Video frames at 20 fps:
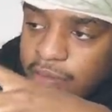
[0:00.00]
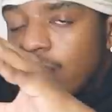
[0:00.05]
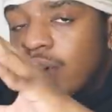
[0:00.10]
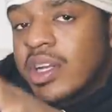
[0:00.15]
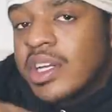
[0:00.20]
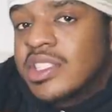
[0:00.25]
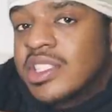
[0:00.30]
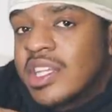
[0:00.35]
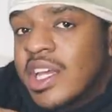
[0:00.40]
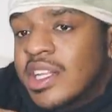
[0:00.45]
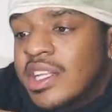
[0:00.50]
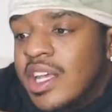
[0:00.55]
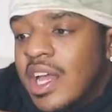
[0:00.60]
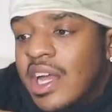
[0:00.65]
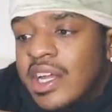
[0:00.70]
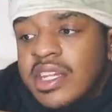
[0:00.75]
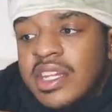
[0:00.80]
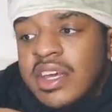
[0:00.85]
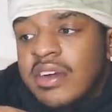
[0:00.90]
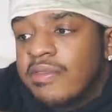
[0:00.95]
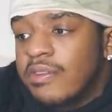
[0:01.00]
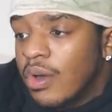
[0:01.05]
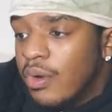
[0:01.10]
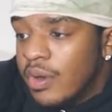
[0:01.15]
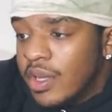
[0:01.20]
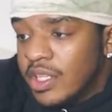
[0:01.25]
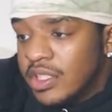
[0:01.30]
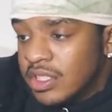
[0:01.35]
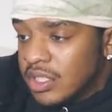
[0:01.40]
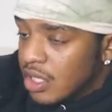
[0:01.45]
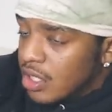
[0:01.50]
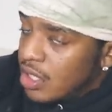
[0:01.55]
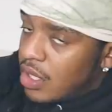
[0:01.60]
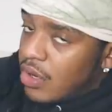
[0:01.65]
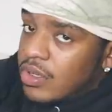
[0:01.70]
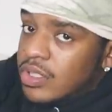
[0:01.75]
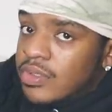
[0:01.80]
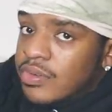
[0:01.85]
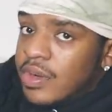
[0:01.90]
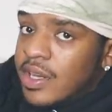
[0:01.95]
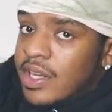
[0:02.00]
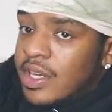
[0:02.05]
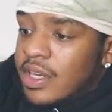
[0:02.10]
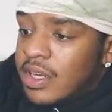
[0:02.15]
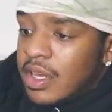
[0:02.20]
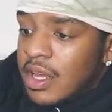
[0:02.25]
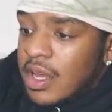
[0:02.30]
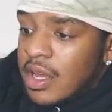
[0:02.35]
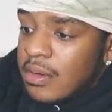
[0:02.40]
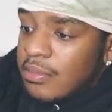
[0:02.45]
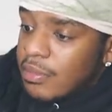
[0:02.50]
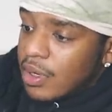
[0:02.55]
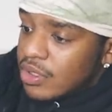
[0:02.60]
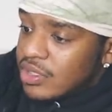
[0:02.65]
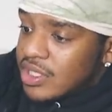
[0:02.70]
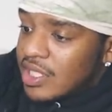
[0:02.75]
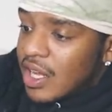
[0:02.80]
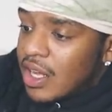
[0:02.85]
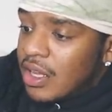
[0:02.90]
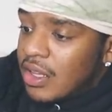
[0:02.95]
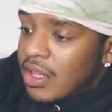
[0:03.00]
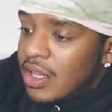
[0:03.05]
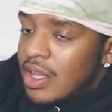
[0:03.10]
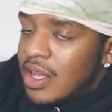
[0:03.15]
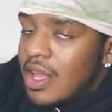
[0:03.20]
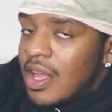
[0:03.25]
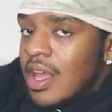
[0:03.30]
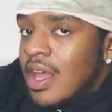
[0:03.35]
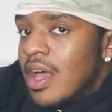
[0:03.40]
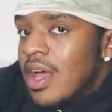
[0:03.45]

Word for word: We're gonna take the idea of going to the lowest rated motel